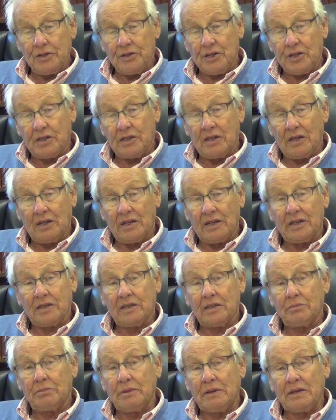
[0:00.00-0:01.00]
she died
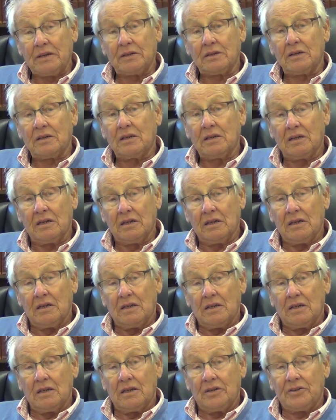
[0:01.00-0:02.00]
about
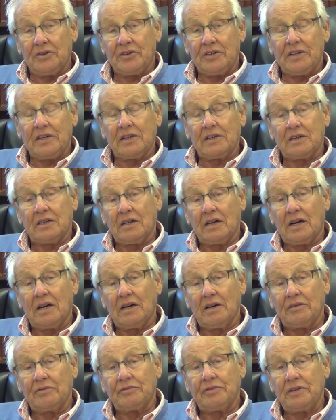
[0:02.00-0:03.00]
three and a
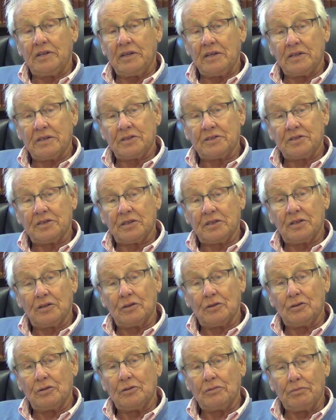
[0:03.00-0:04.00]
half years
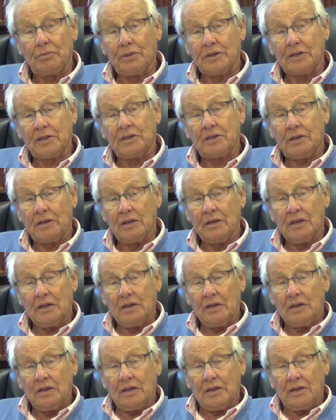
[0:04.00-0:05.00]
ago, but
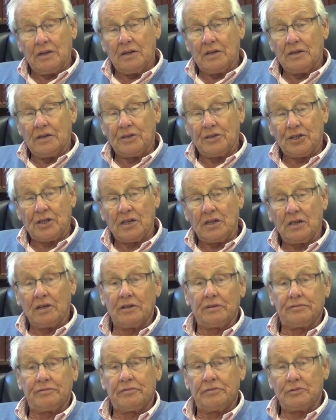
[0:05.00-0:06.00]
she
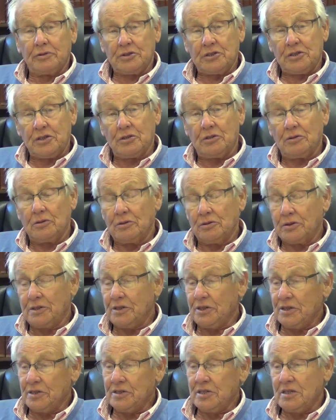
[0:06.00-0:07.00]
loved Woods Hole
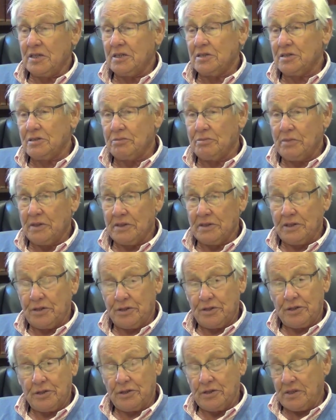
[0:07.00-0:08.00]
just as
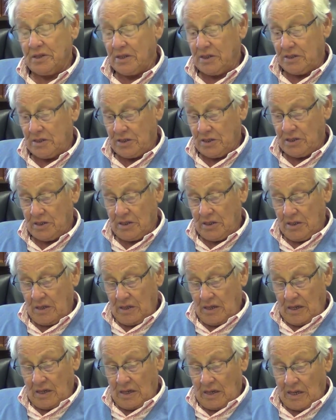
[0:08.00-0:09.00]
much as
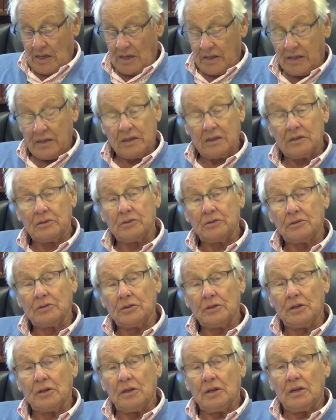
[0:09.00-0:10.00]
I do.
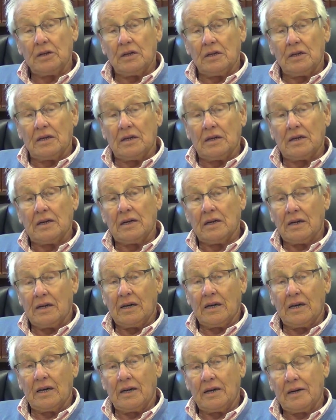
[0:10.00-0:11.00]

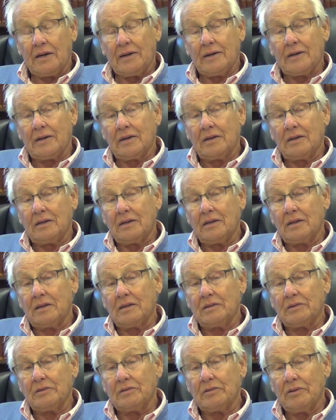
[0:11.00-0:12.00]
And
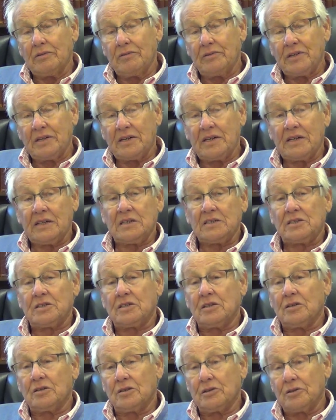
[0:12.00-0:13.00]
uh, we raised
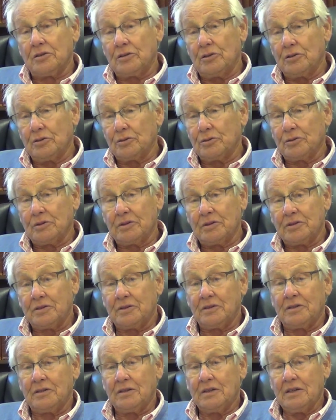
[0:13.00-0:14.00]
our
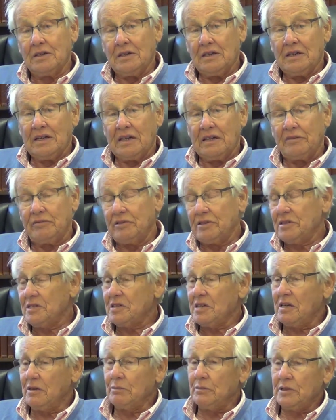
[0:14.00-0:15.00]
daughter every
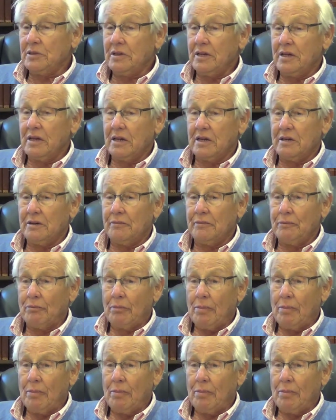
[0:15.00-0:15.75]
summer here.